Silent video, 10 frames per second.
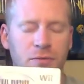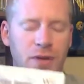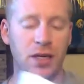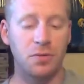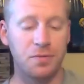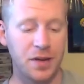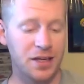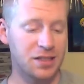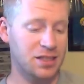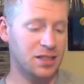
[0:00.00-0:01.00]
Final
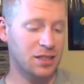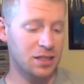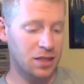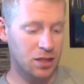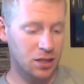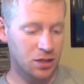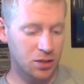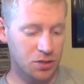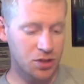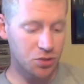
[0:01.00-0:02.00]
Fantasy
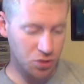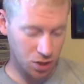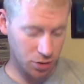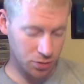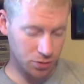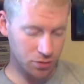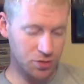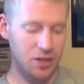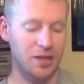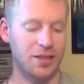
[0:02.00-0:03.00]
Crystal
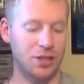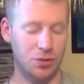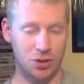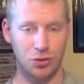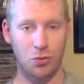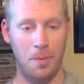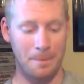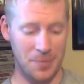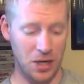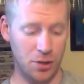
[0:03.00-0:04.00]
Chronicles the Crystal
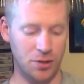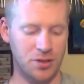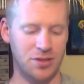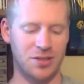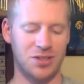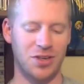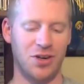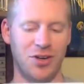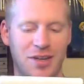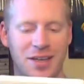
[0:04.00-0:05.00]
Bearers.
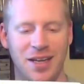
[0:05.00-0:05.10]
Sorry.